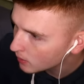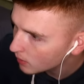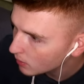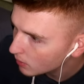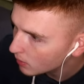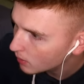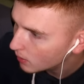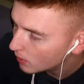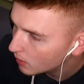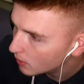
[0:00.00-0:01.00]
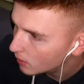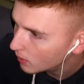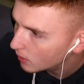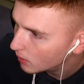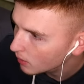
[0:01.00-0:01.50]
Trampoline. I'm
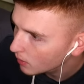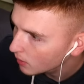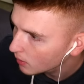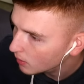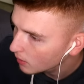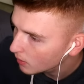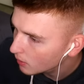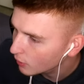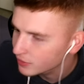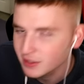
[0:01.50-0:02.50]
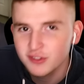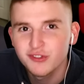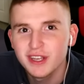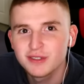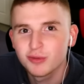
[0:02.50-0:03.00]
shaking. Don't record. Oh, is this
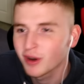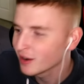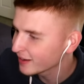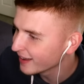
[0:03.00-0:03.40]
FaZe Rug?